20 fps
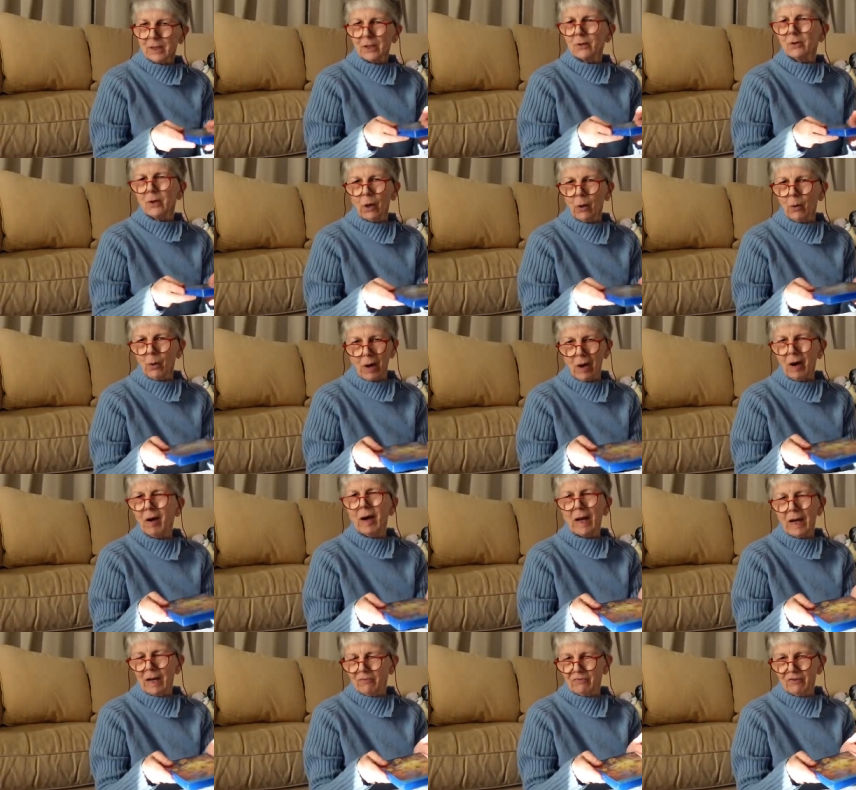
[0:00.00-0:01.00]
You know how
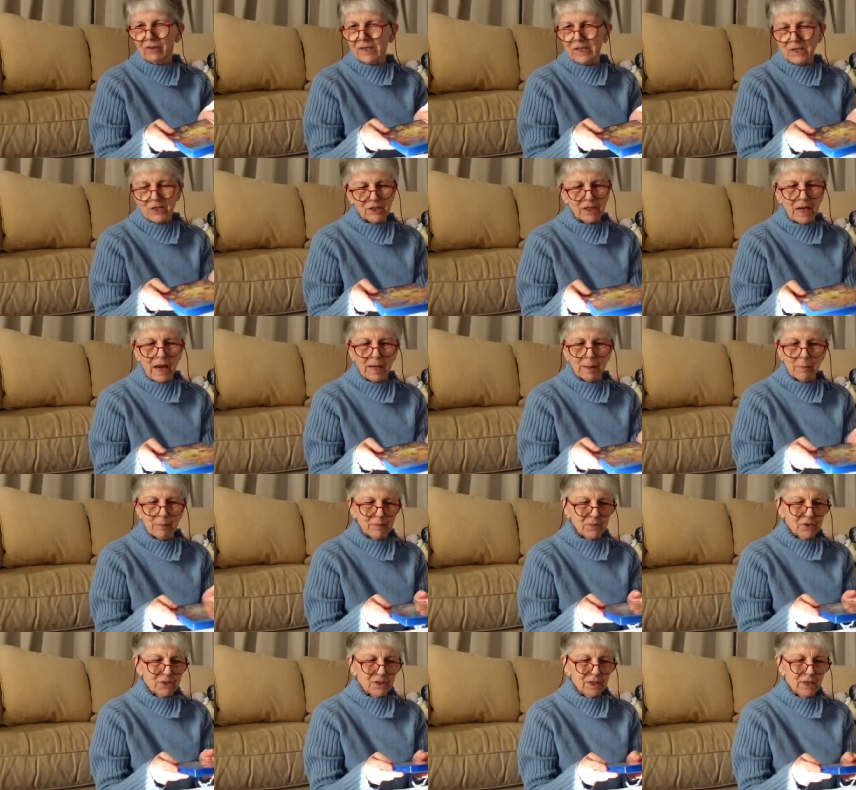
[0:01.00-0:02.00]
I love these
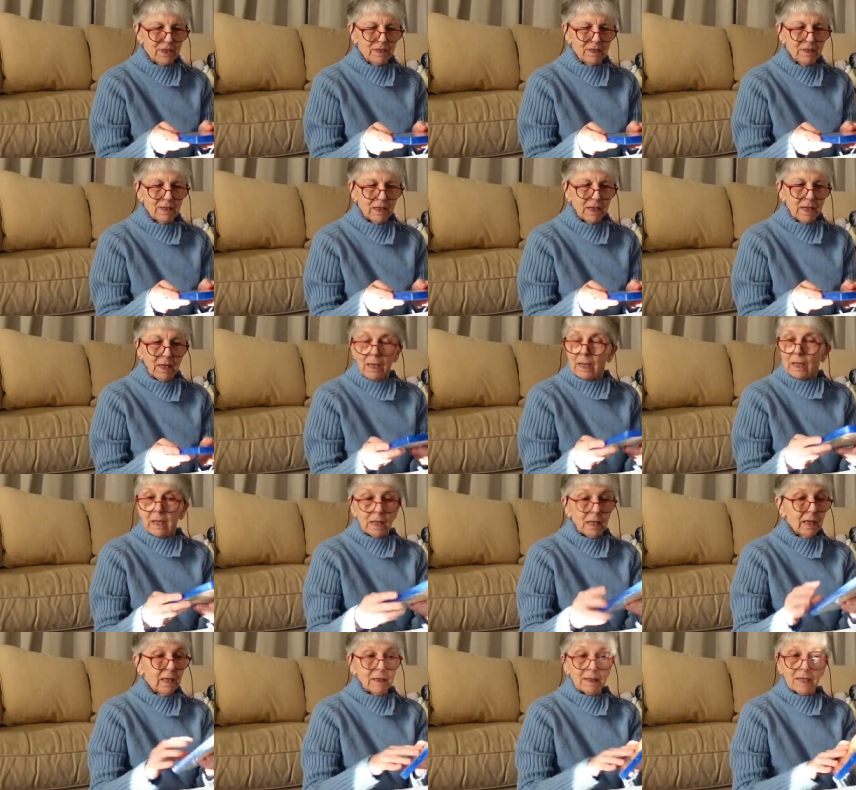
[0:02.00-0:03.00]
games.
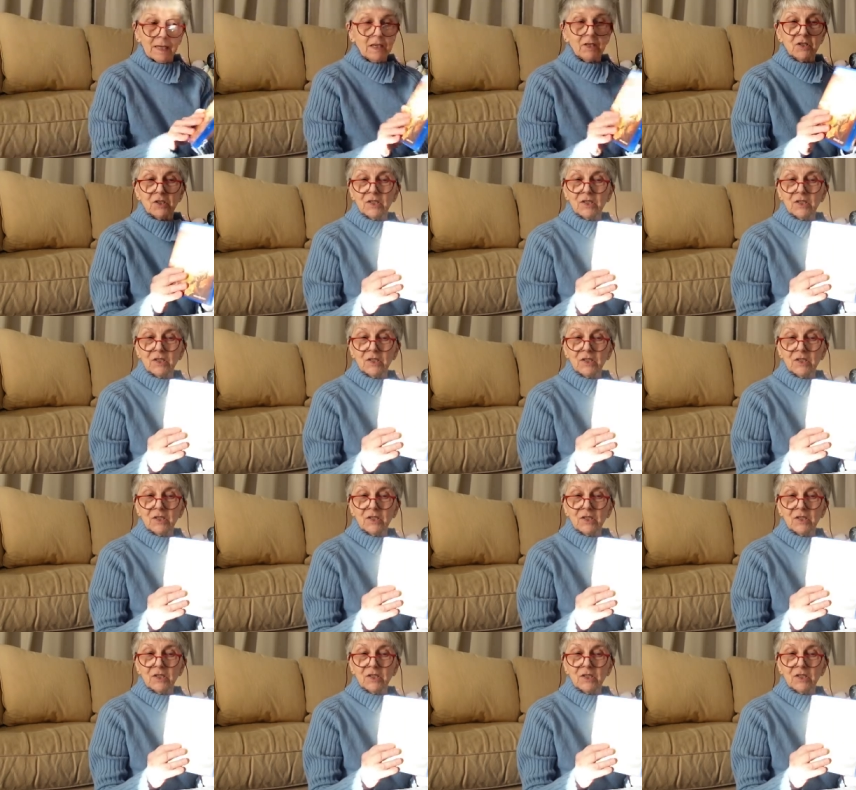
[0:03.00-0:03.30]
It